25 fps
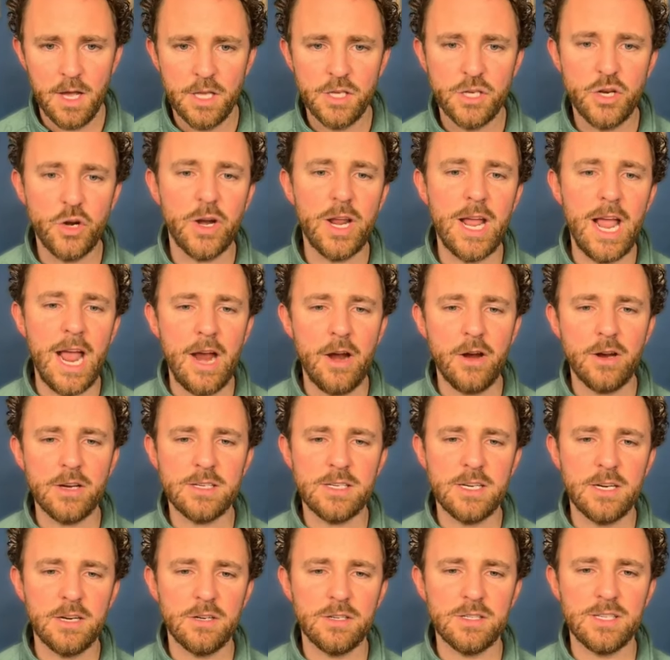During Eric's
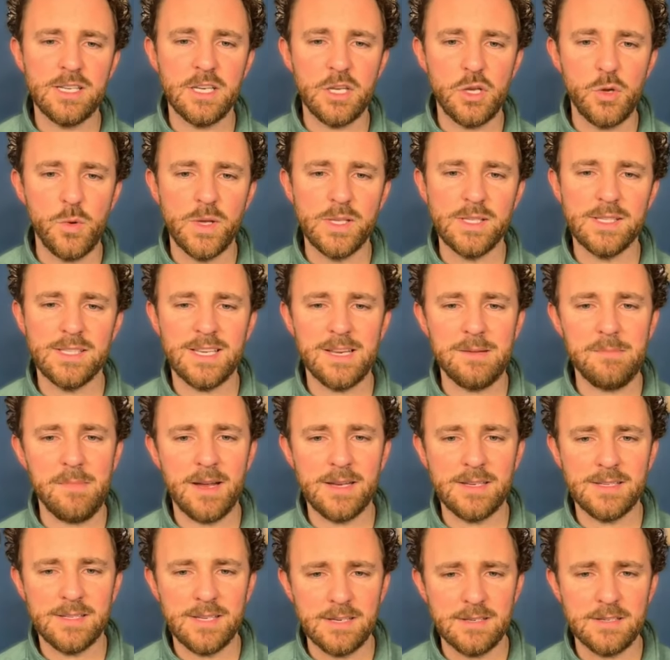years at UNC, my
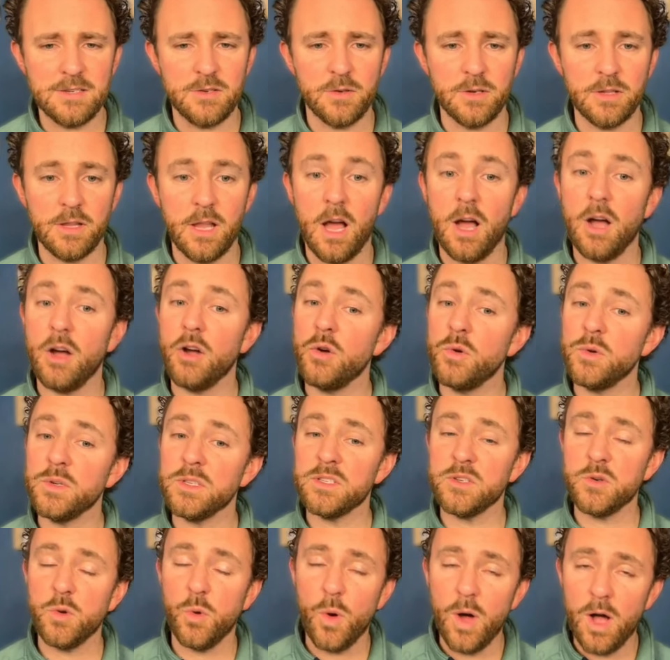sister-in-law, who was
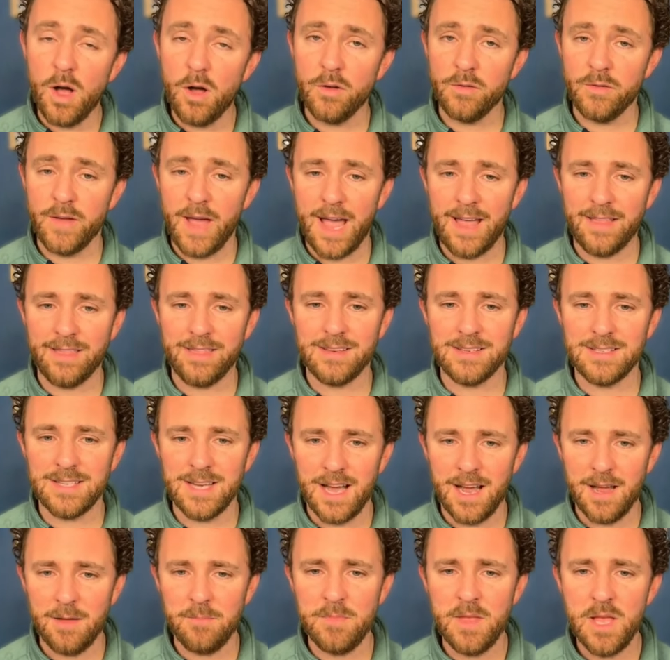12 at the
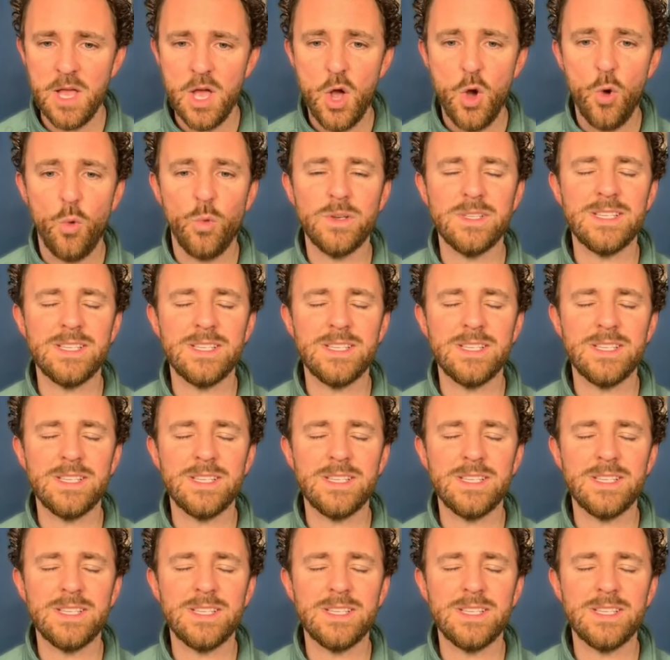time, was